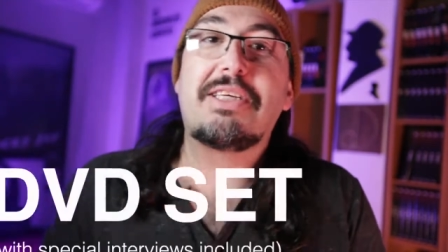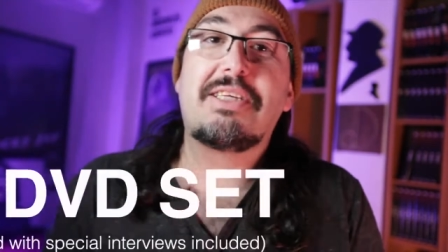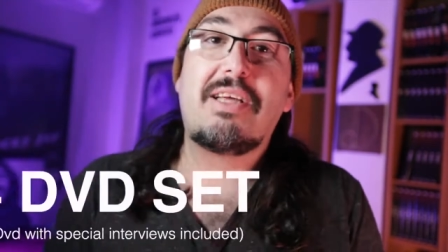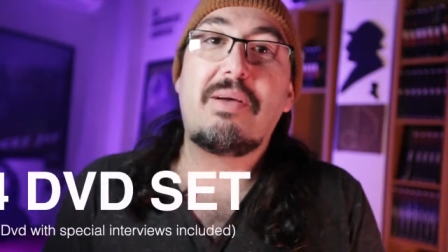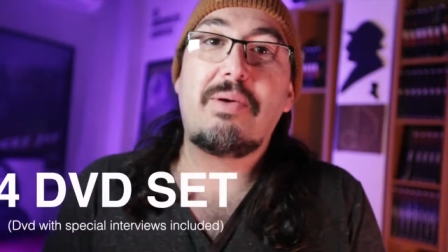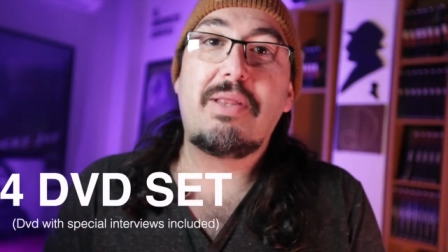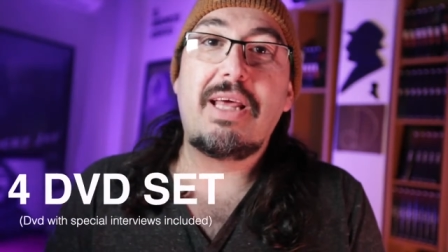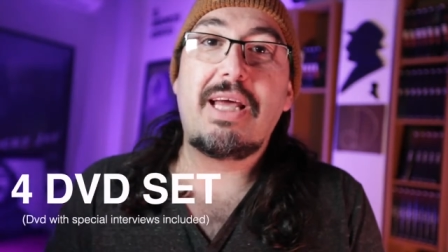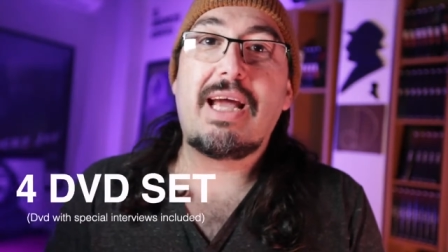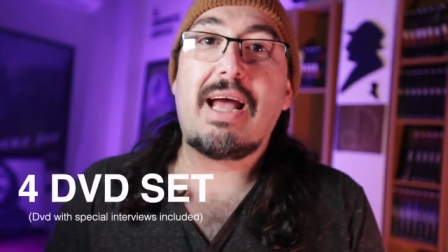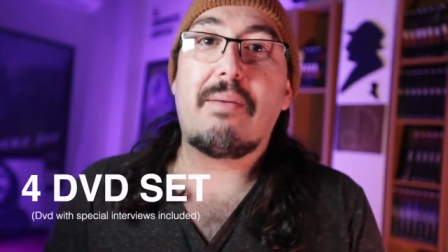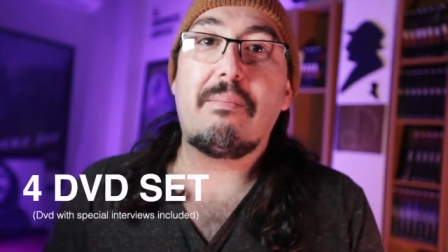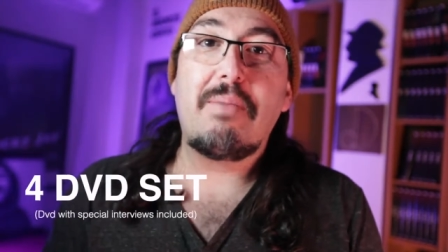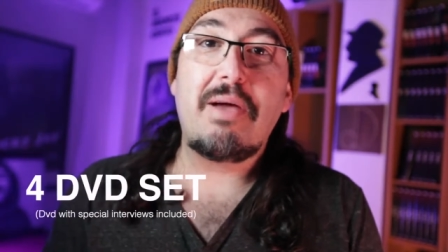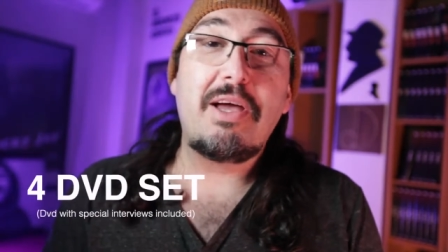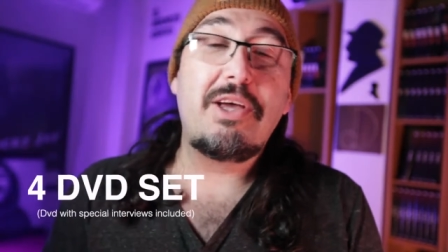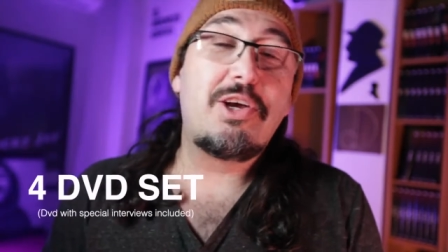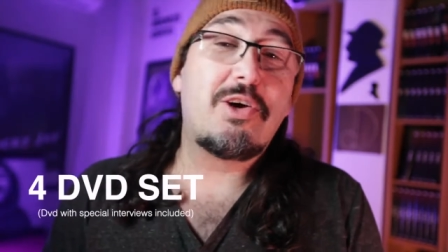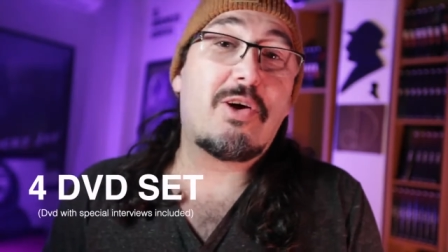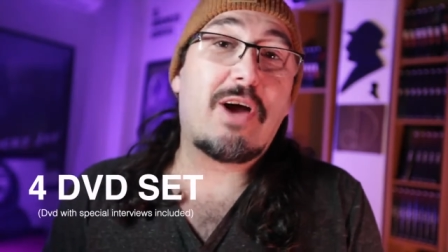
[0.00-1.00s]
DVD can be
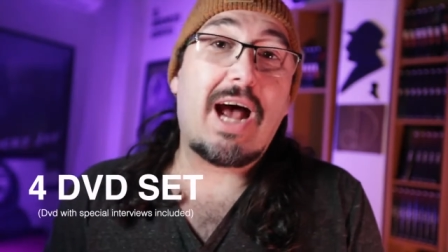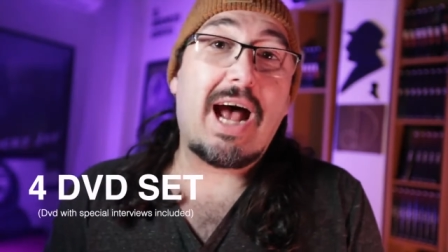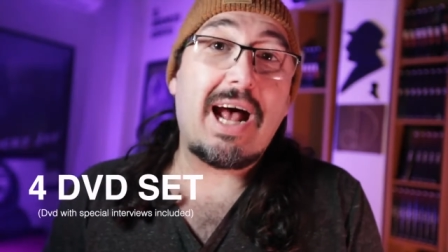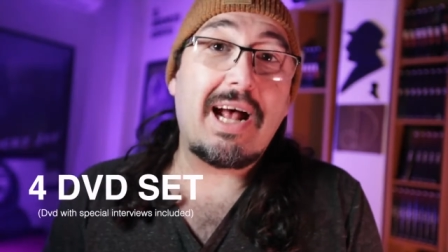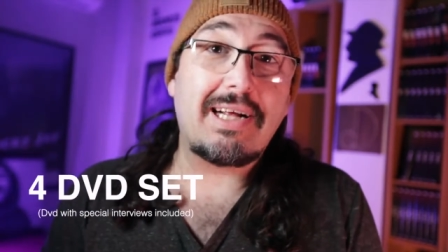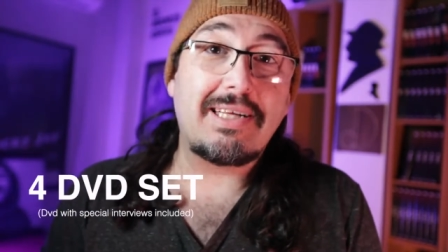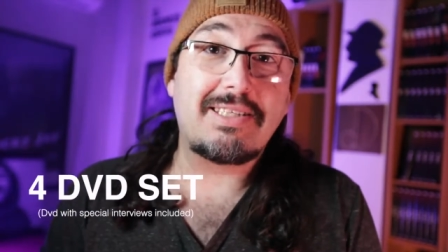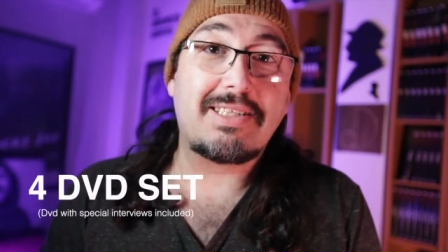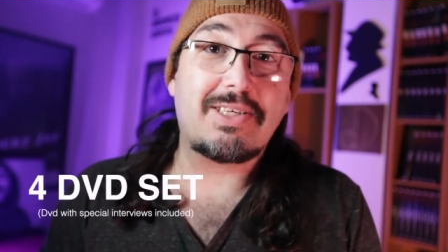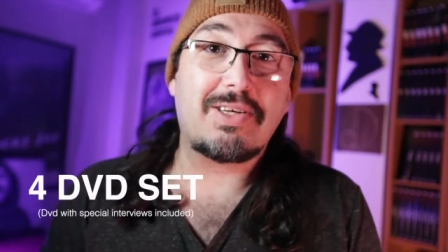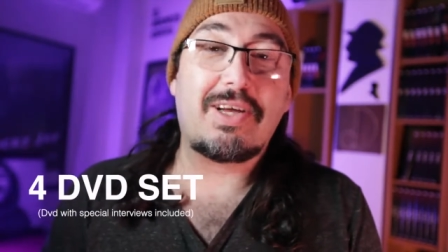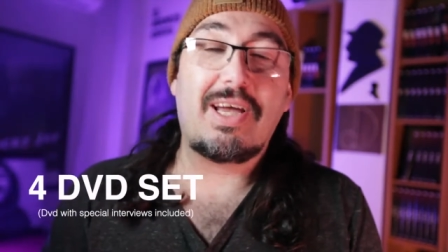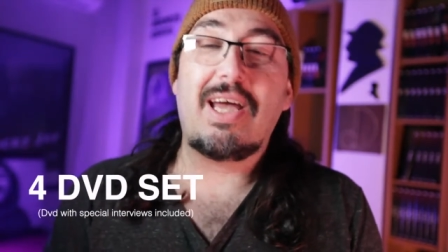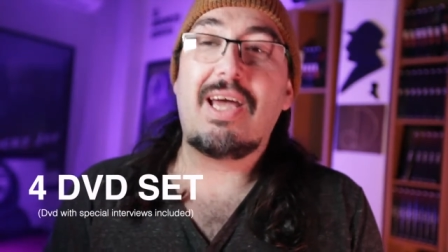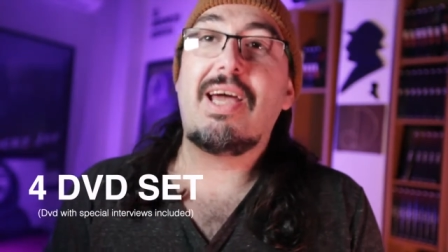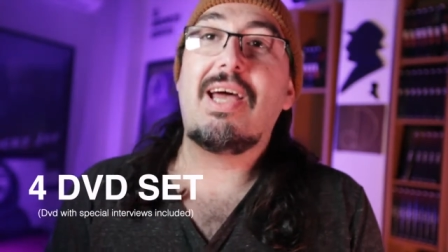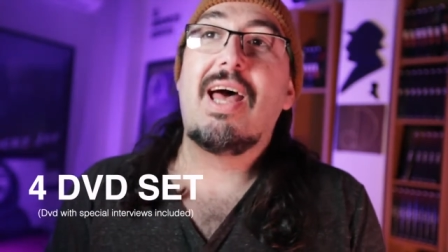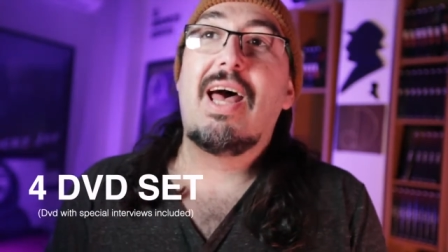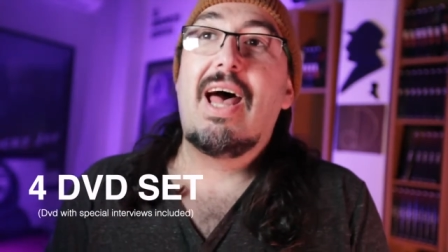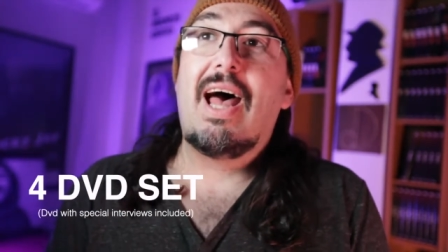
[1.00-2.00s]
in your hands,
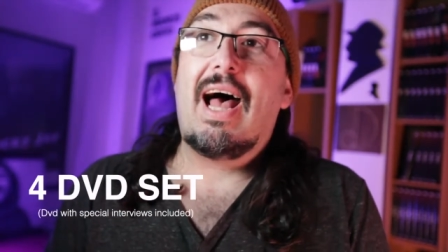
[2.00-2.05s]
okay?